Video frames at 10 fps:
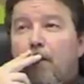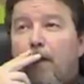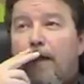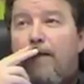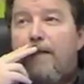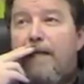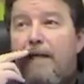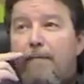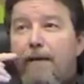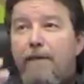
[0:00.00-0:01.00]
Well, in the Ten
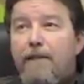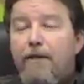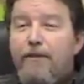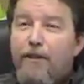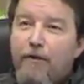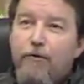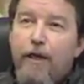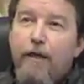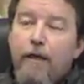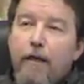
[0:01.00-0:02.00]
Commandments, that's
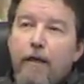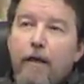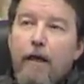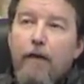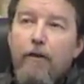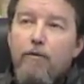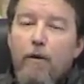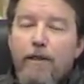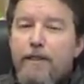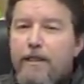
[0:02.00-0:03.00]
interesting. There's
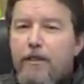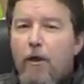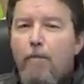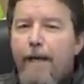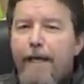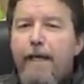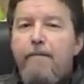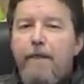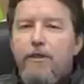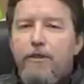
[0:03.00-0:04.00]
one that says, don't make
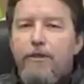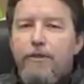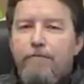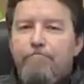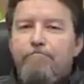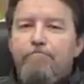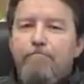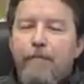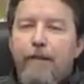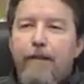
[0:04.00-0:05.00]
images.
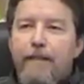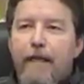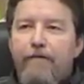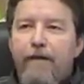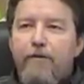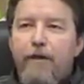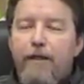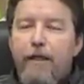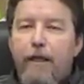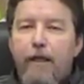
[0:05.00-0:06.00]
Now, that's kind of an interesting
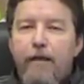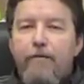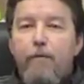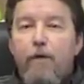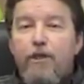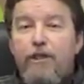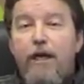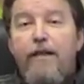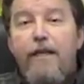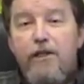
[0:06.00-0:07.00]
thing. If you were to
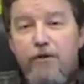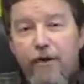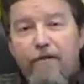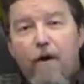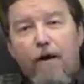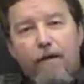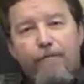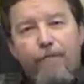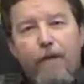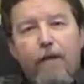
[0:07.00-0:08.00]
study the history of art,
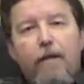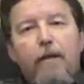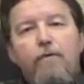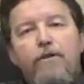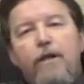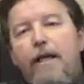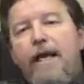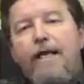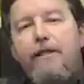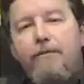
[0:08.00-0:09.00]
you would study
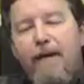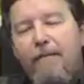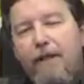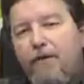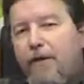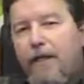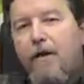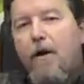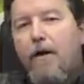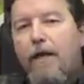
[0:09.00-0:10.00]
ancient Babylonian
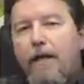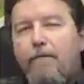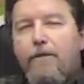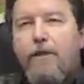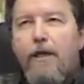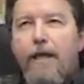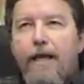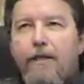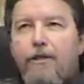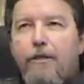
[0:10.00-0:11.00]
art, and you would study
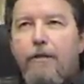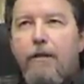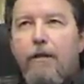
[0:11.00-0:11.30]
ancient